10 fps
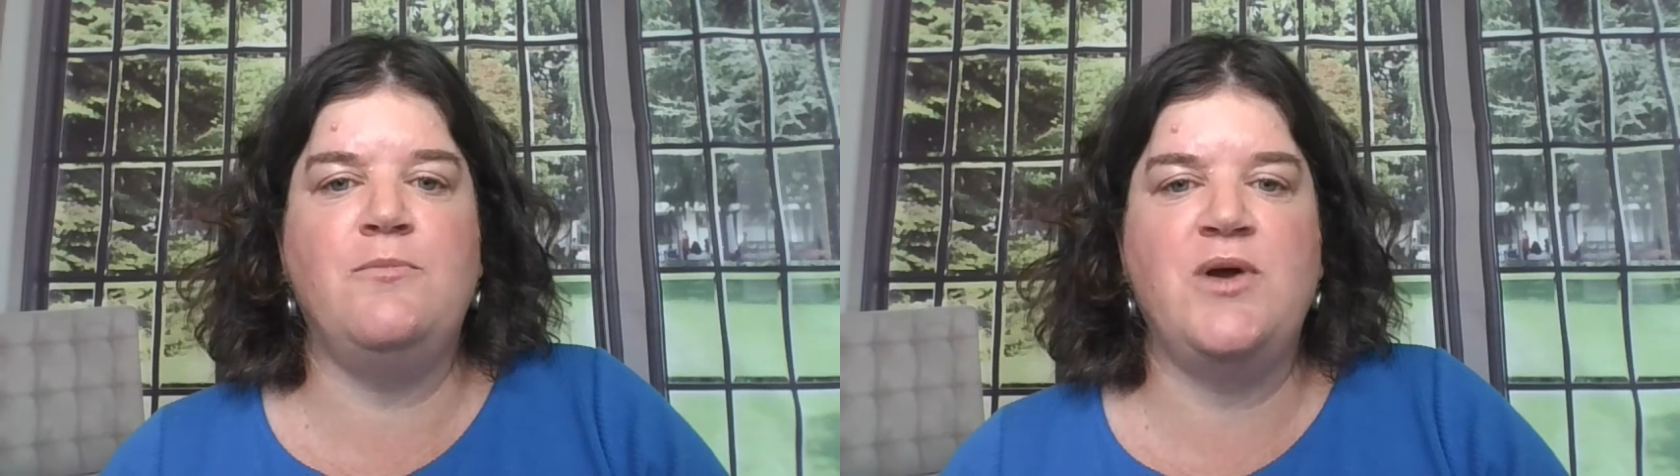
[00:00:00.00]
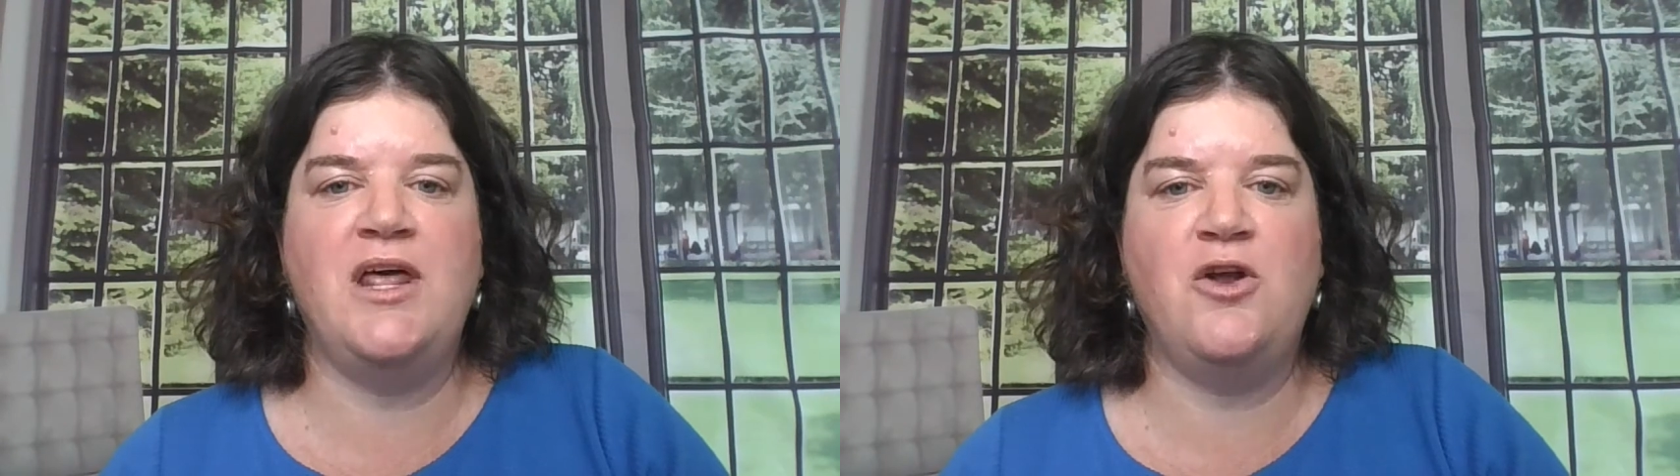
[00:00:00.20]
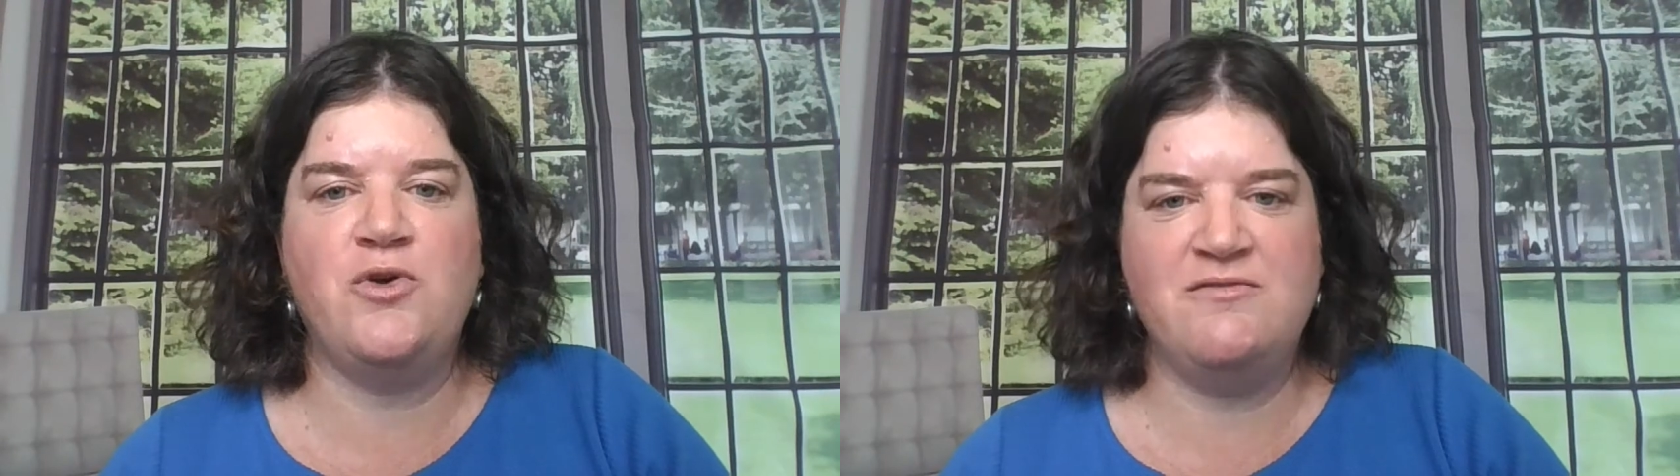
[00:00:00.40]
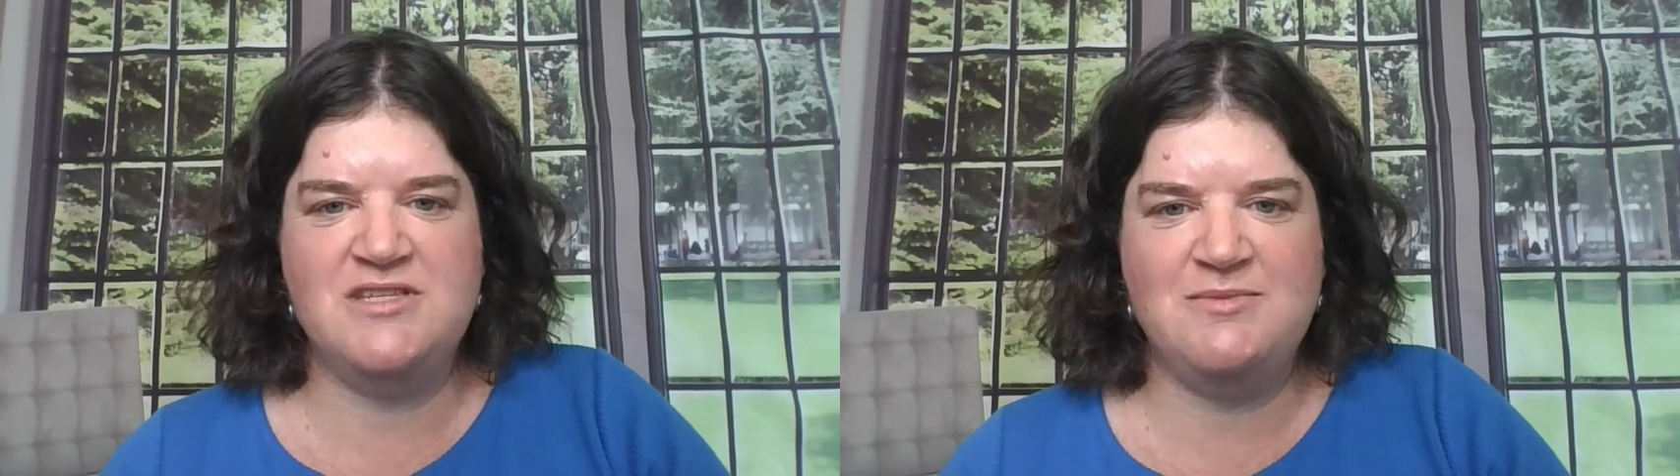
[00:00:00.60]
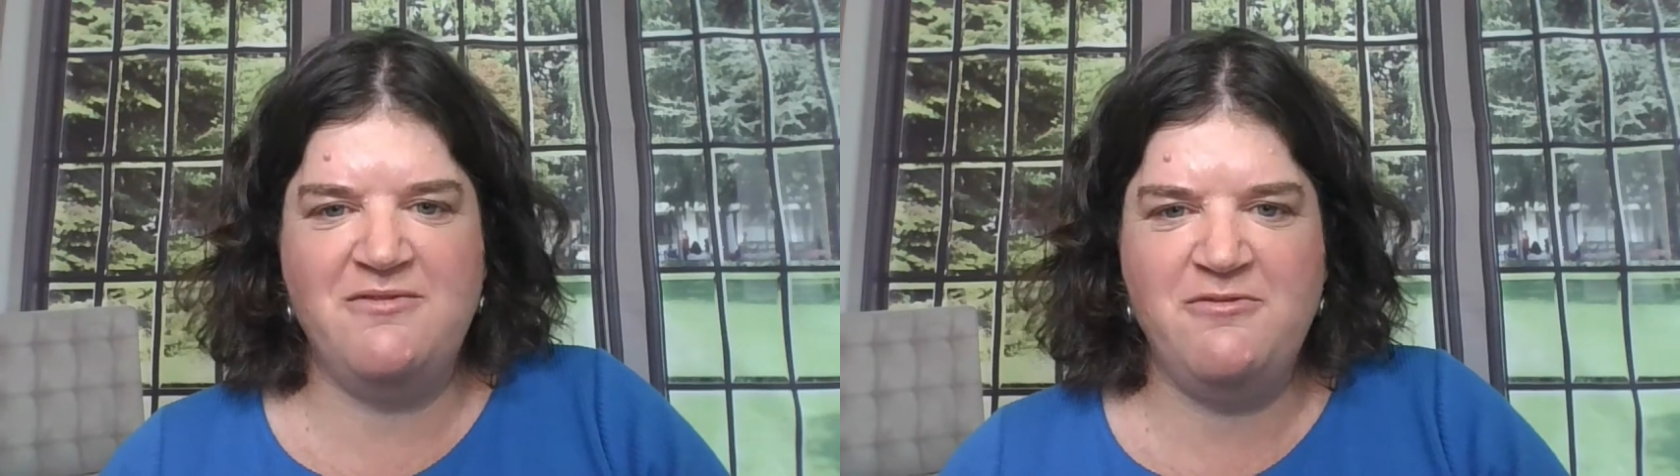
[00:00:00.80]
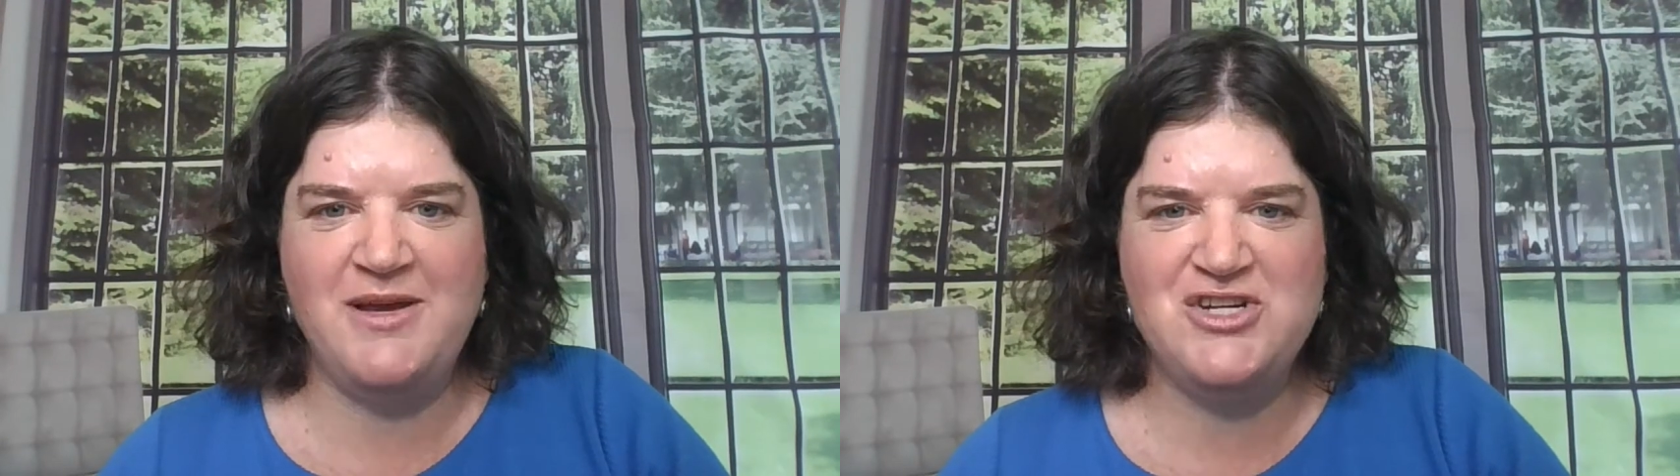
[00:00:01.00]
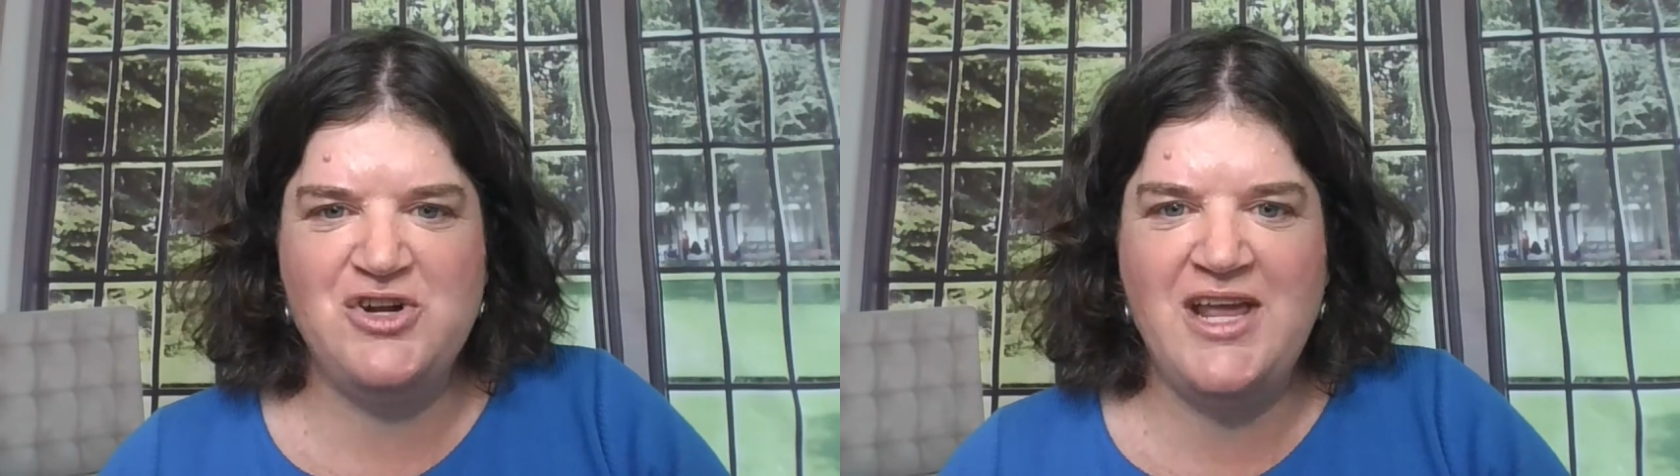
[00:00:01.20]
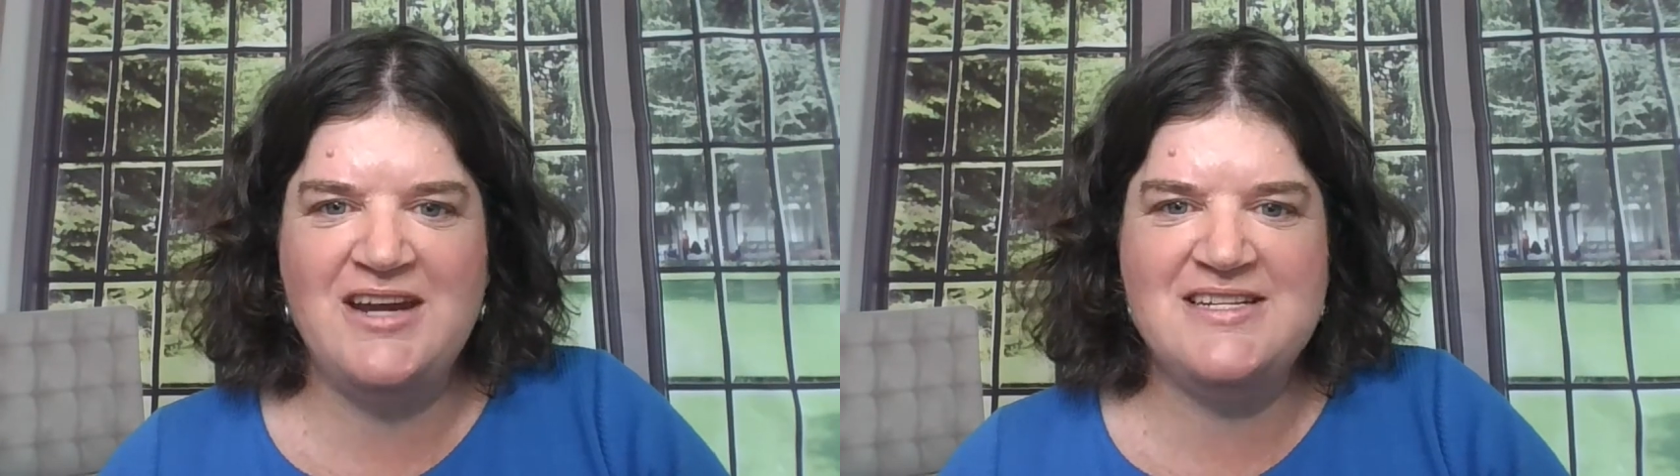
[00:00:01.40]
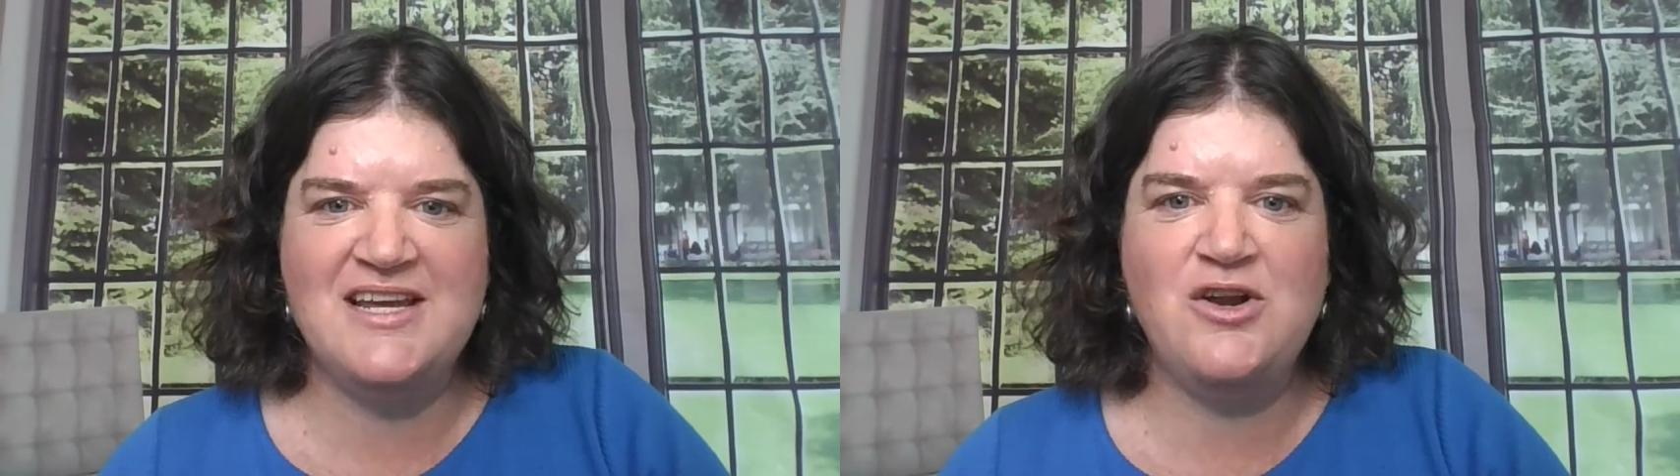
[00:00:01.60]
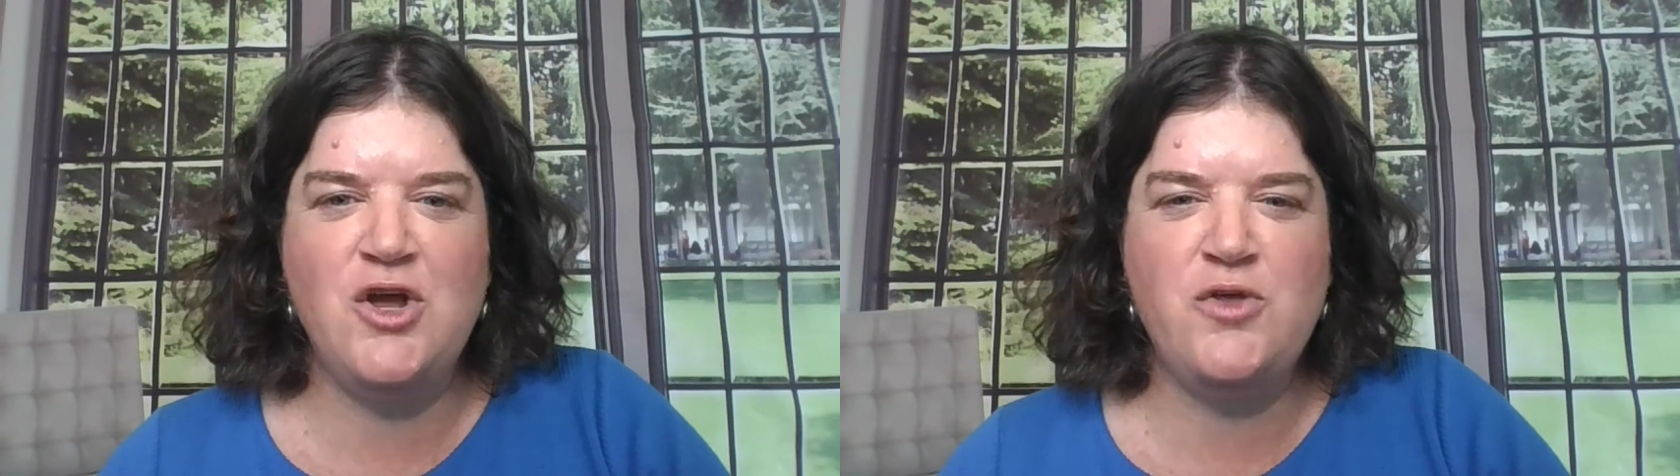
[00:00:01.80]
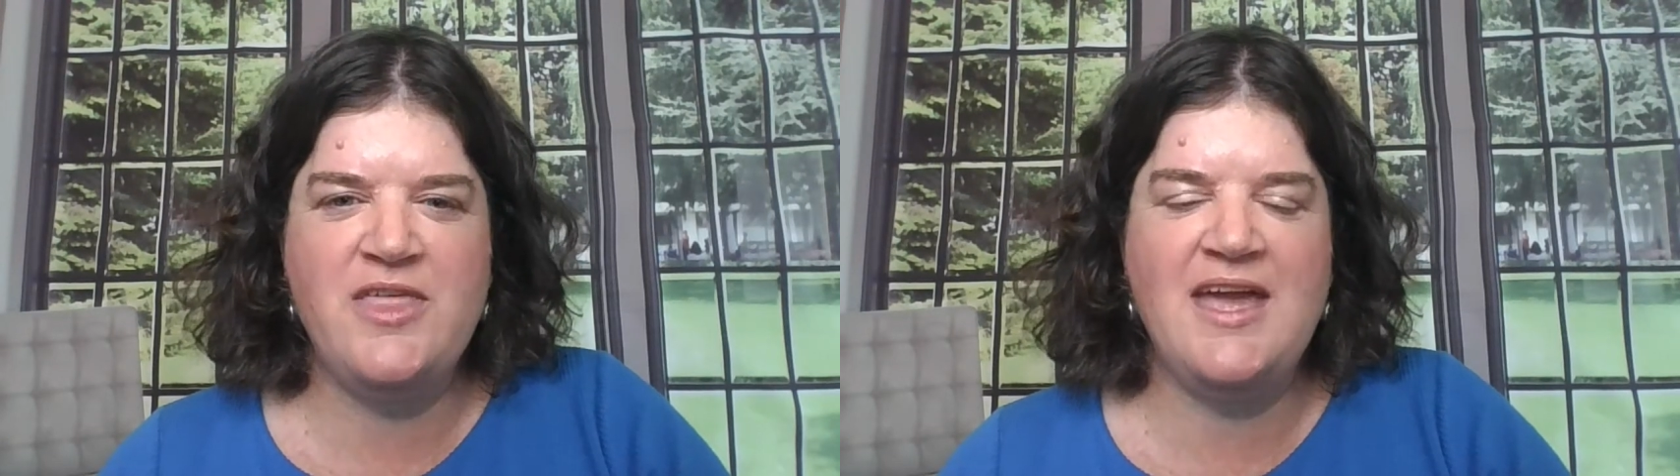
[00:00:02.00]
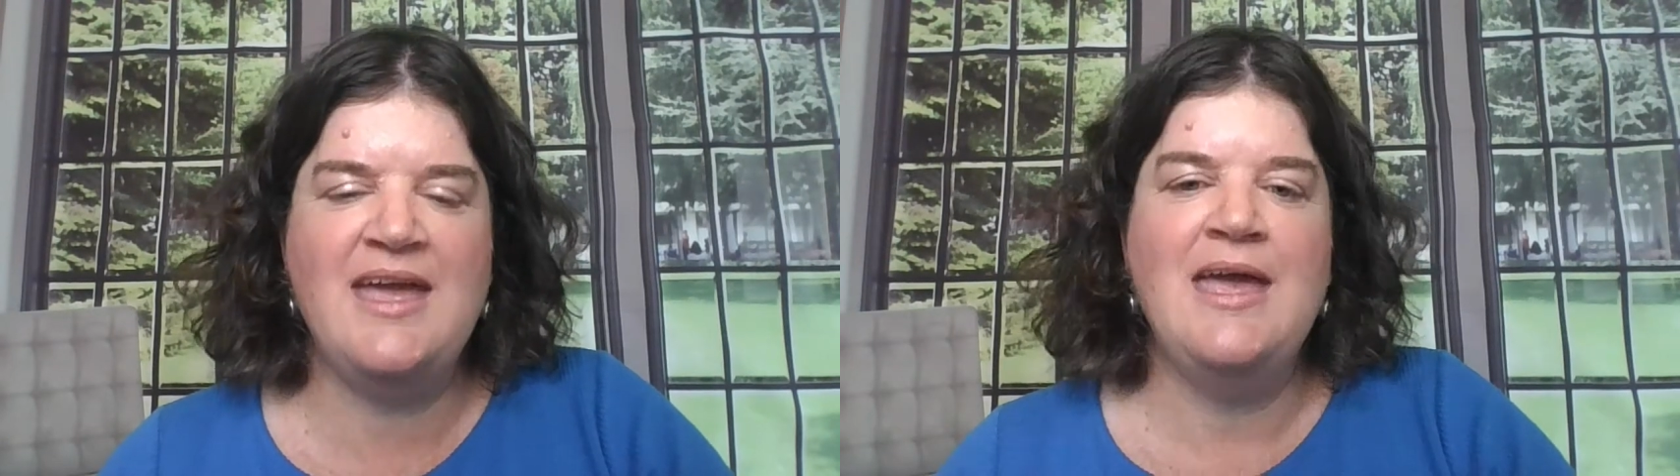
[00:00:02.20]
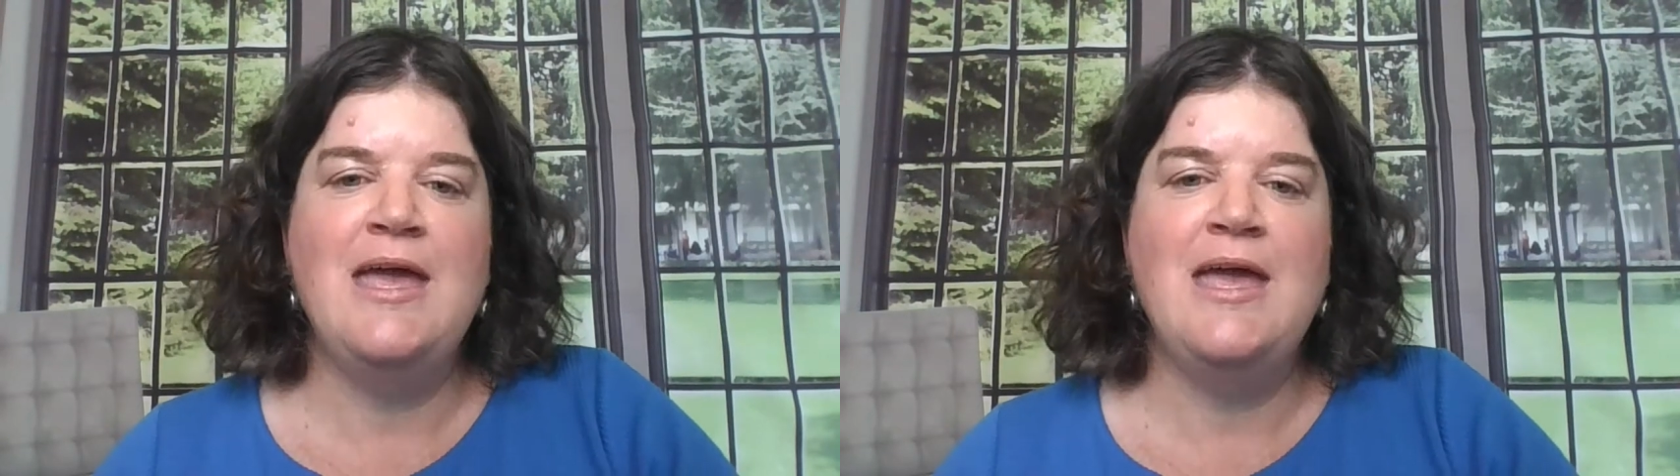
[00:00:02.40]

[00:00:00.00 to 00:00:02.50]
and I'll give you some information on how to download that,